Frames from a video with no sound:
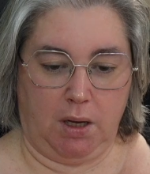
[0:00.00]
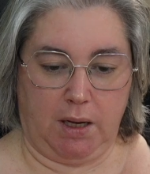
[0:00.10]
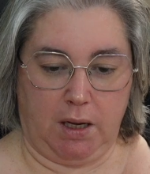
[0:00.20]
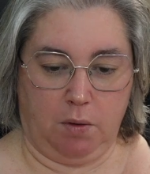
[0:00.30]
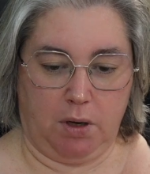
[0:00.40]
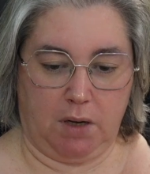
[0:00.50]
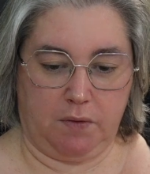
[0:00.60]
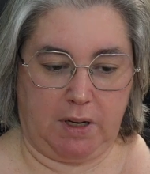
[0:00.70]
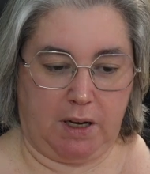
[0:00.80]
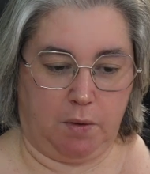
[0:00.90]
hour
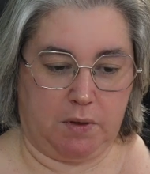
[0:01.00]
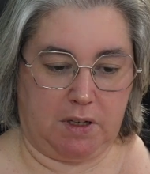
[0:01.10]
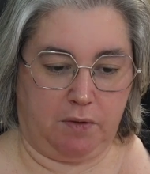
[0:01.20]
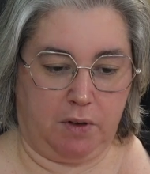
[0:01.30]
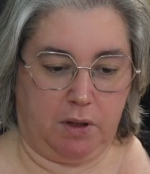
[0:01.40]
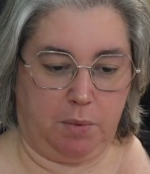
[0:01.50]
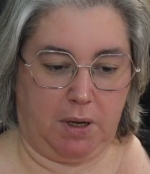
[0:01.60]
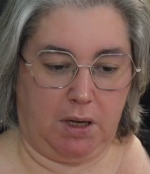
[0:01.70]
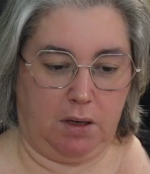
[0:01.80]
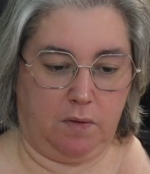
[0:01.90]
after hour, suffering the
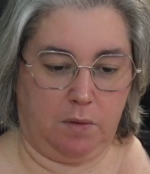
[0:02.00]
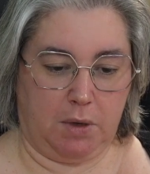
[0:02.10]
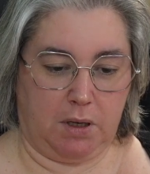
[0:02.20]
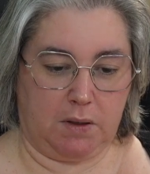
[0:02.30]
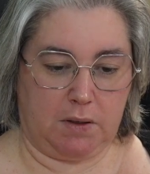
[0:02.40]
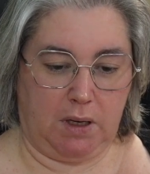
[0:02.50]
pain of the bugs,